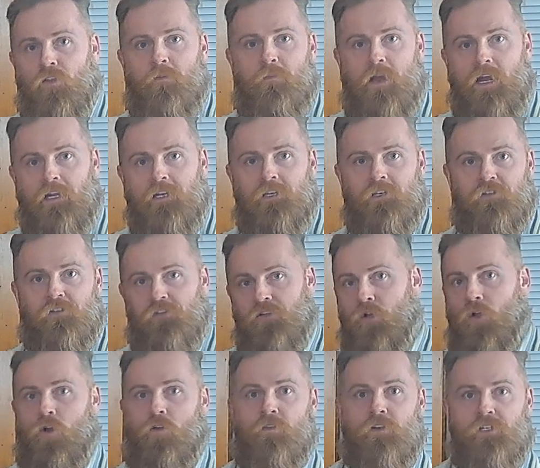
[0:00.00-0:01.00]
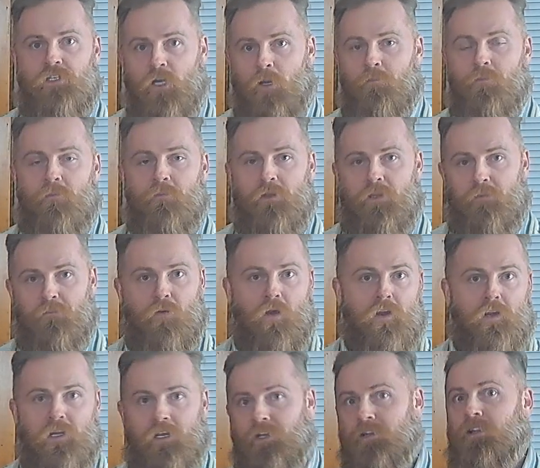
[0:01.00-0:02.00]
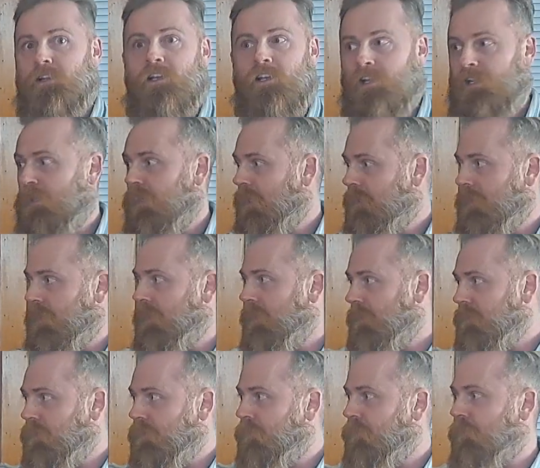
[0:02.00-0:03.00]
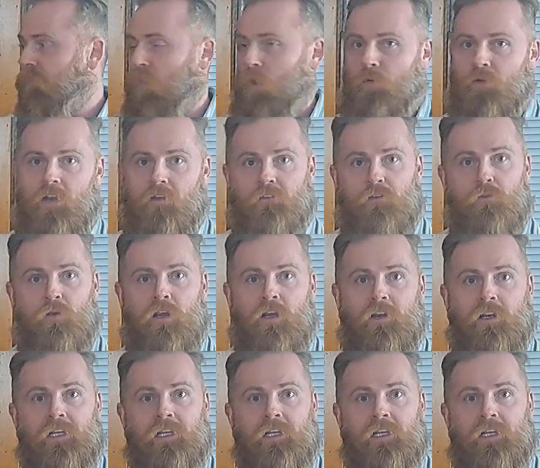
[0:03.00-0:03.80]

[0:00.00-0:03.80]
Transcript: them out of the stove and dump them in the bucket and then they just float everywhere.